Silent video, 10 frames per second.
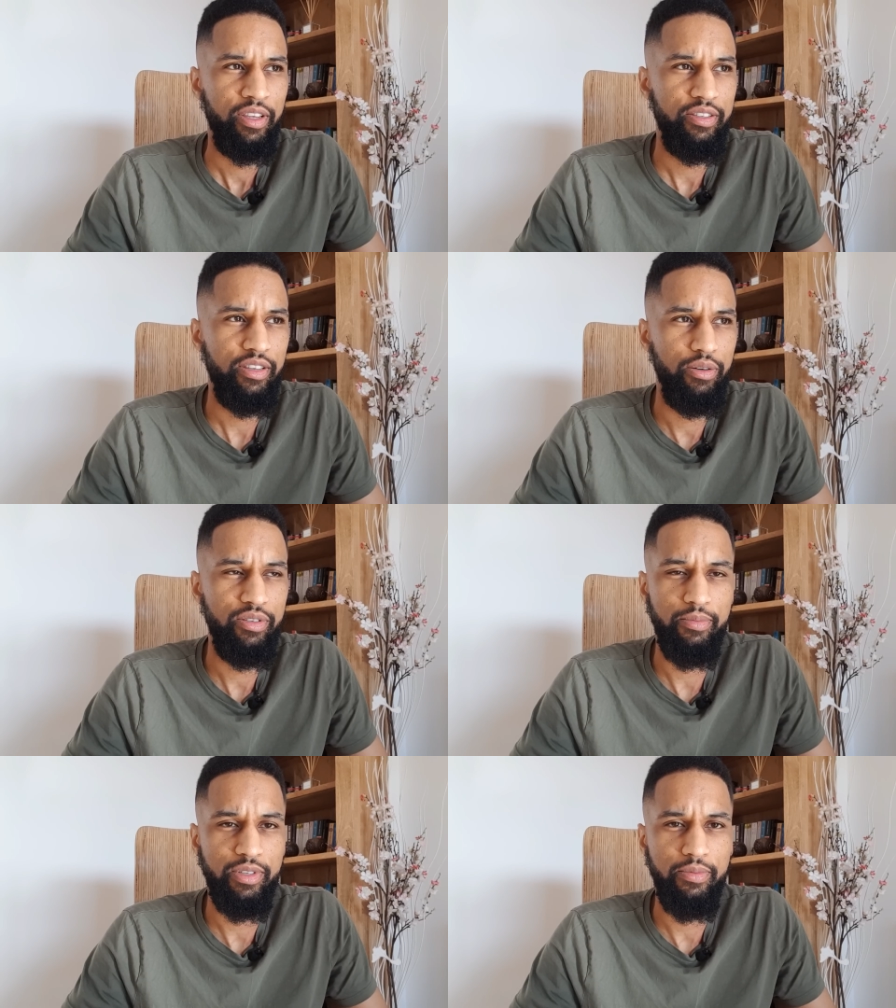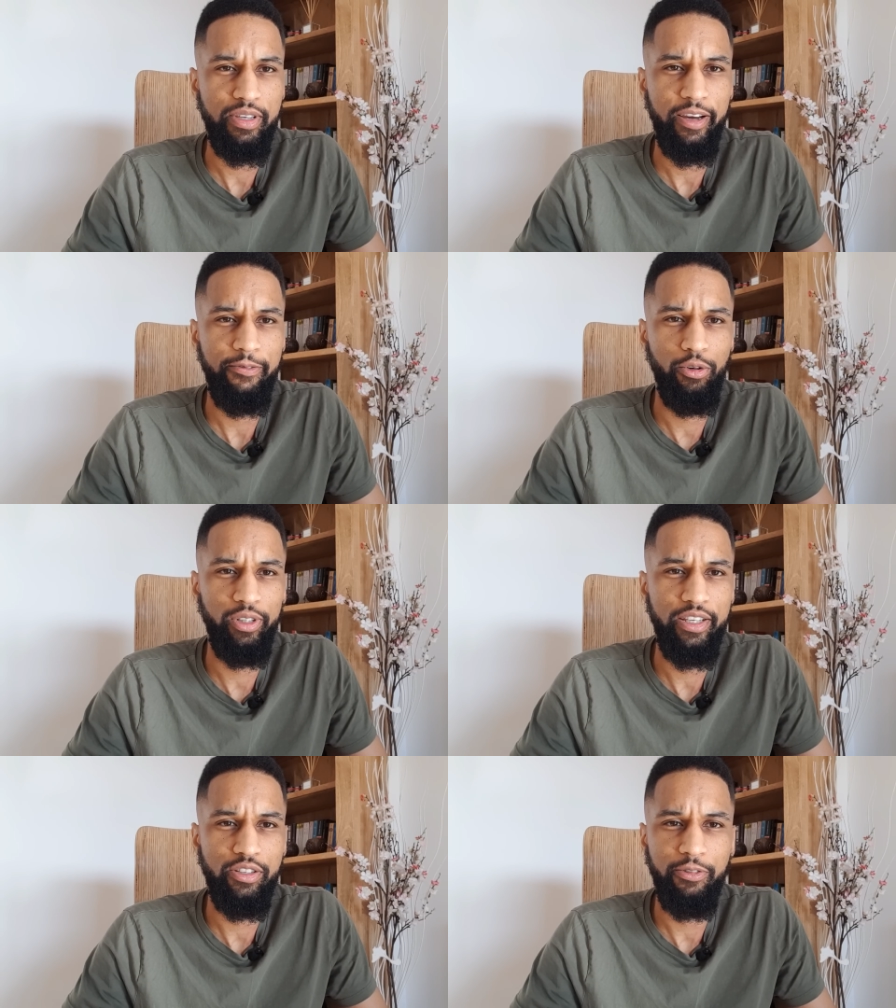So sometimes I get 4
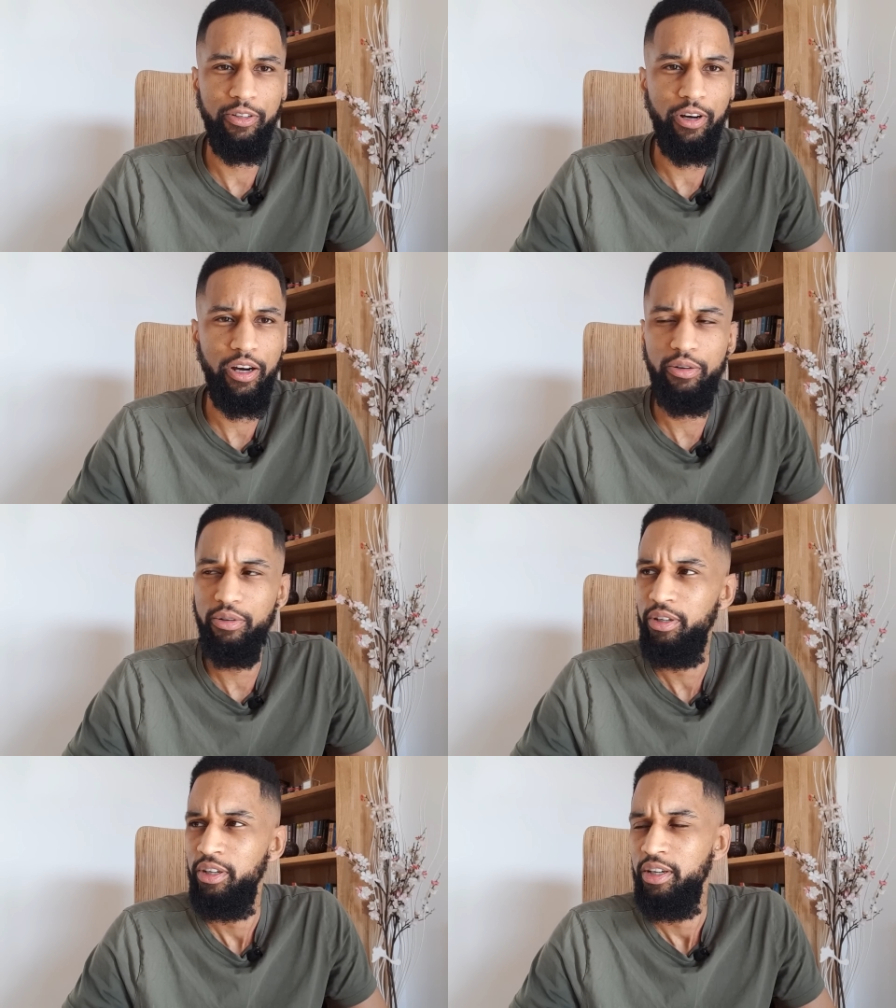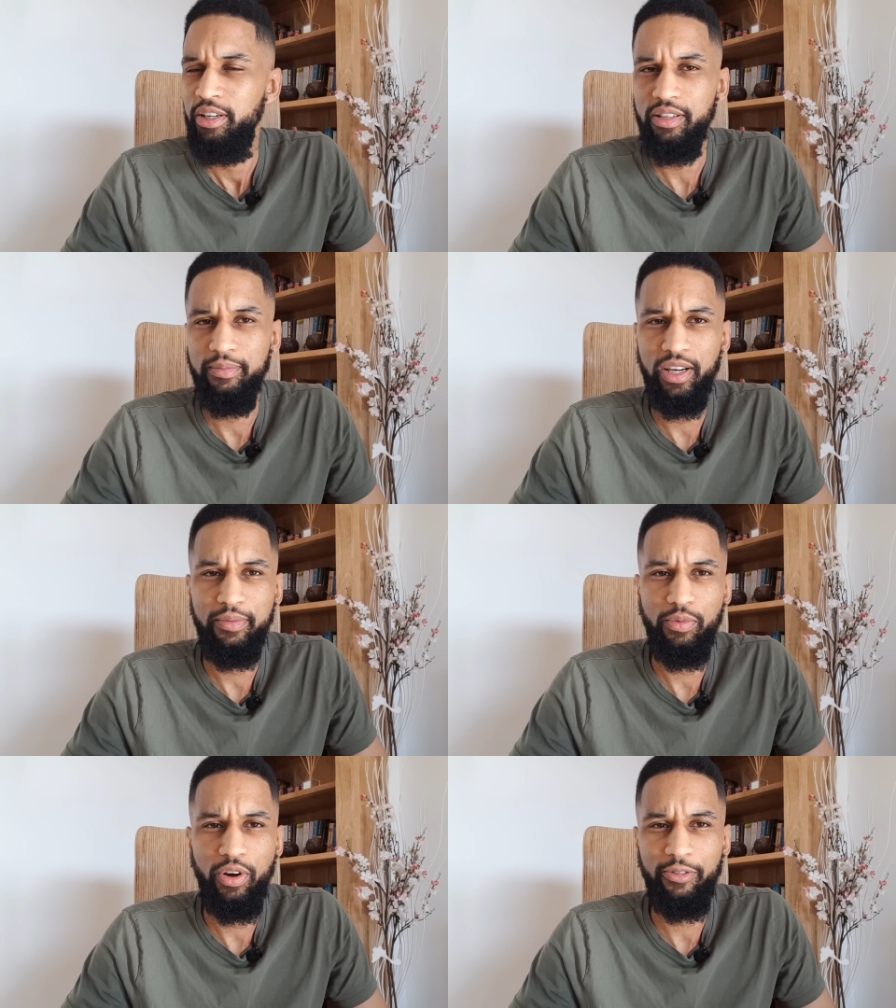days off in a row.
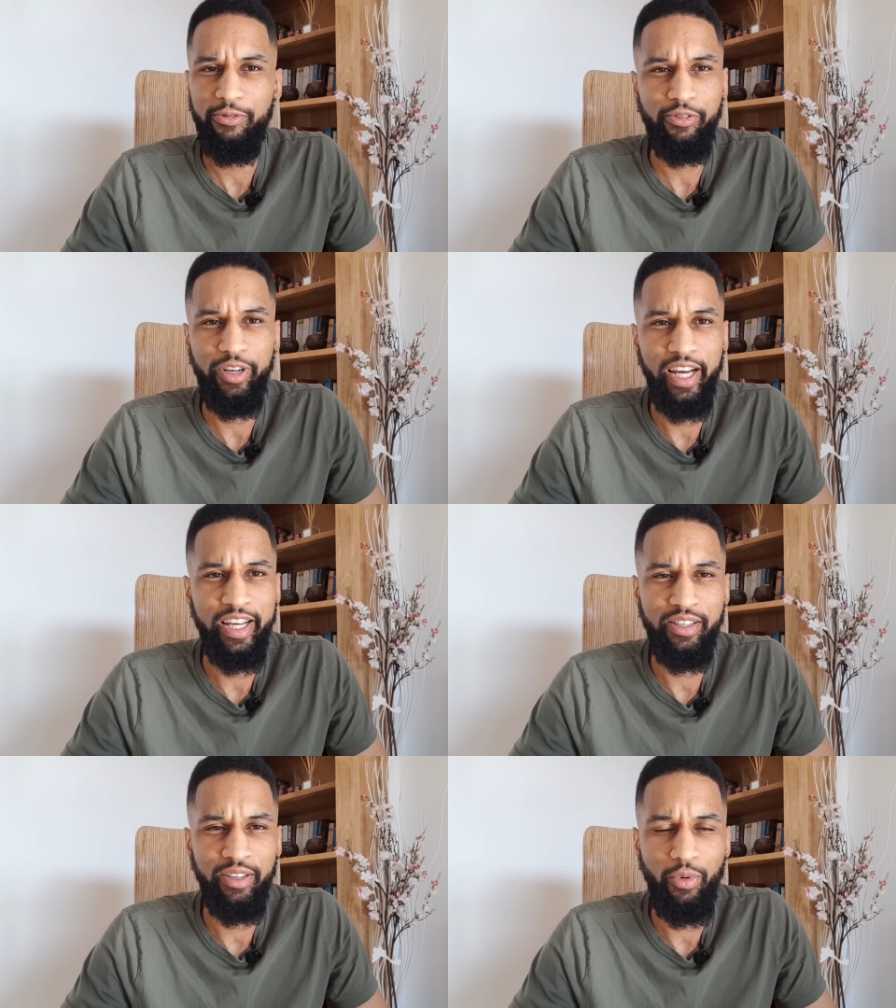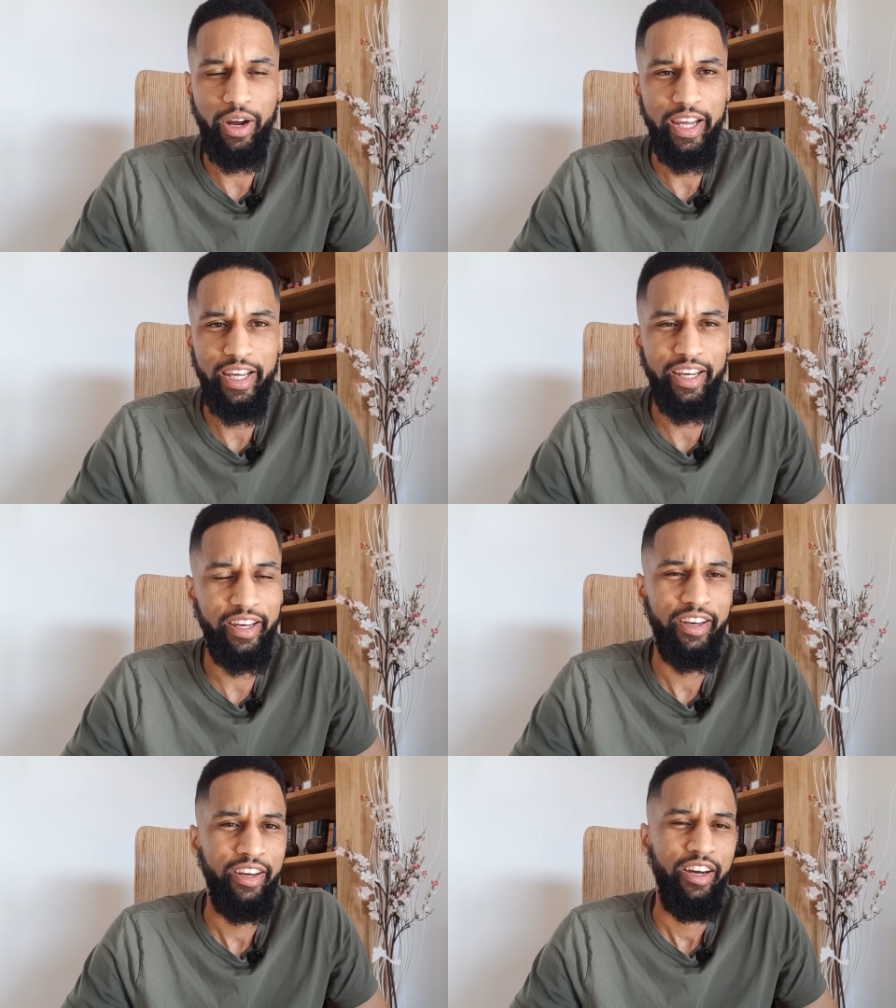Sometimes I work 3 days in the week.